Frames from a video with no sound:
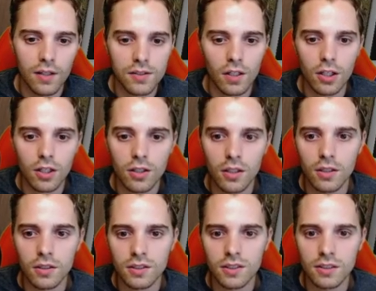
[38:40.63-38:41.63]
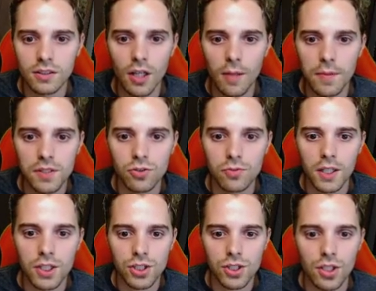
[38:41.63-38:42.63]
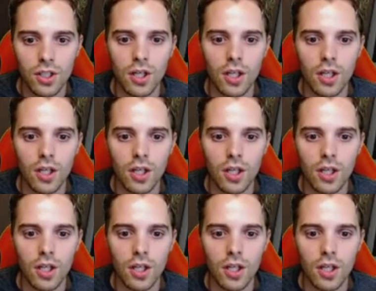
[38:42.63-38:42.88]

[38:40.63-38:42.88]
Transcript: it's not gonna stop us too much.